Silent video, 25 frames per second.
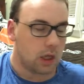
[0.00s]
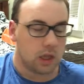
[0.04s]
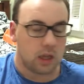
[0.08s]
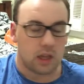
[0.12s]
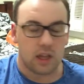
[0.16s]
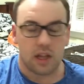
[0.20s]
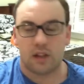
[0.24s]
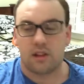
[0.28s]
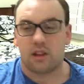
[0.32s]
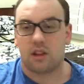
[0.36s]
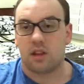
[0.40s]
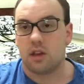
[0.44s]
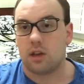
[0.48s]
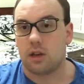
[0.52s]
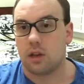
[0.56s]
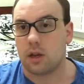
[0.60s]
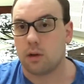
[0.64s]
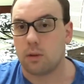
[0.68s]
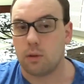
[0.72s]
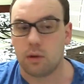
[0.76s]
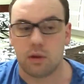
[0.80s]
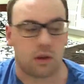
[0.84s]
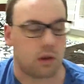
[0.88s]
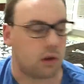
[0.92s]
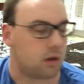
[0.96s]
that's the deal
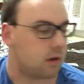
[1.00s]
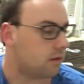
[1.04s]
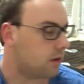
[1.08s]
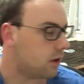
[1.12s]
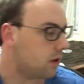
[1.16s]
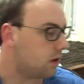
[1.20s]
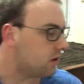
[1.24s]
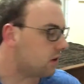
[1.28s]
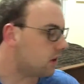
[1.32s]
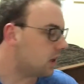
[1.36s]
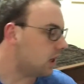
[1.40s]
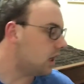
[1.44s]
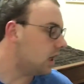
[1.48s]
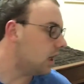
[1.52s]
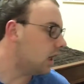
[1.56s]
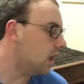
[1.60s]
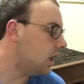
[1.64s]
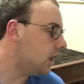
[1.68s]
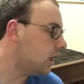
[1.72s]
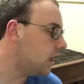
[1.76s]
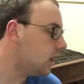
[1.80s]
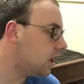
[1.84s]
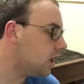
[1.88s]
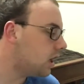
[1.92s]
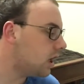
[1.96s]
with university.
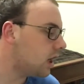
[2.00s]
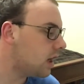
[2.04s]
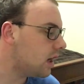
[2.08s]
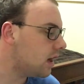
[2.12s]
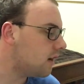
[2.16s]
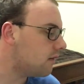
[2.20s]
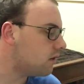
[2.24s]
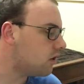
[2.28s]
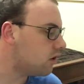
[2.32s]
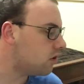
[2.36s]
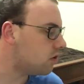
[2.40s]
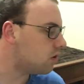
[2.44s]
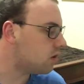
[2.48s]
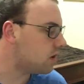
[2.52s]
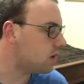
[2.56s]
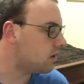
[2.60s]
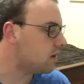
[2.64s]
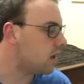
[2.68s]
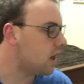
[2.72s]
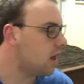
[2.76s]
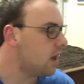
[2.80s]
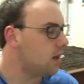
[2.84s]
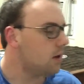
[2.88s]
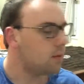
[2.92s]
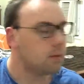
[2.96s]
You kind of have no choice.
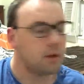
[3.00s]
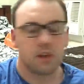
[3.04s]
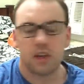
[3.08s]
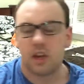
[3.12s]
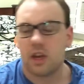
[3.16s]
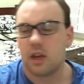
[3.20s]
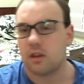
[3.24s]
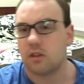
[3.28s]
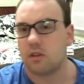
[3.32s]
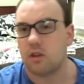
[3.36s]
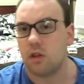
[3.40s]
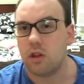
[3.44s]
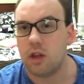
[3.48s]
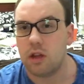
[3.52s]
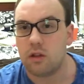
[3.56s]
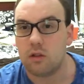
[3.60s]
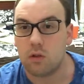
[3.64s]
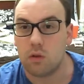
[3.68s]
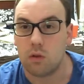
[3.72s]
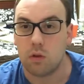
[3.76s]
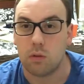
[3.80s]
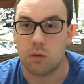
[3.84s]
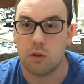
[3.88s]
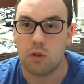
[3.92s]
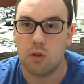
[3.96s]
But yeah, so that's
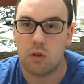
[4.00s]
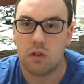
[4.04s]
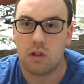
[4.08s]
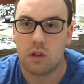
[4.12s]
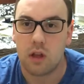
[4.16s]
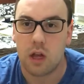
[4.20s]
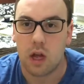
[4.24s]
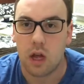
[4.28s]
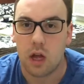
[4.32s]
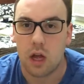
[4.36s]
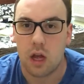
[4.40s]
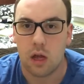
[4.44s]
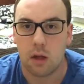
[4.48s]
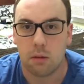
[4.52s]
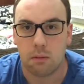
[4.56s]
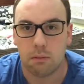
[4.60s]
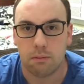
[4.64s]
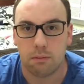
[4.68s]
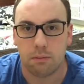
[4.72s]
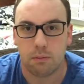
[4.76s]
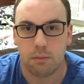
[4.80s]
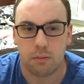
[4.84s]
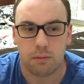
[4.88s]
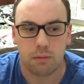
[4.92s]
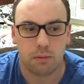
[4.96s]
all the books.
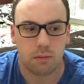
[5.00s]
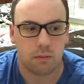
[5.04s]
I'm